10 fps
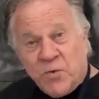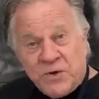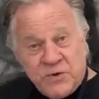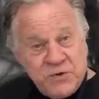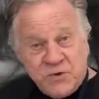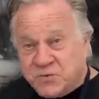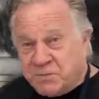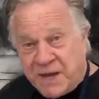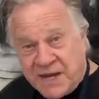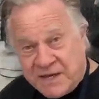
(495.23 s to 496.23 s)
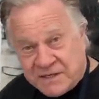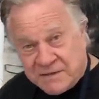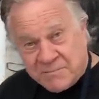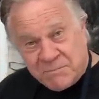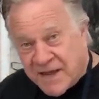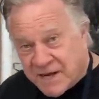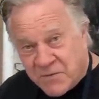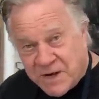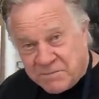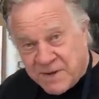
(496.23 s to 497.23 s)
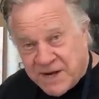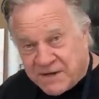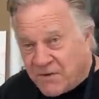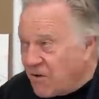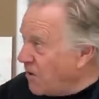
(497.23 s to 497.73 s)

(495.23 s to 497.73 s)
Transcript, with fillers: we do use paint, black and white paint,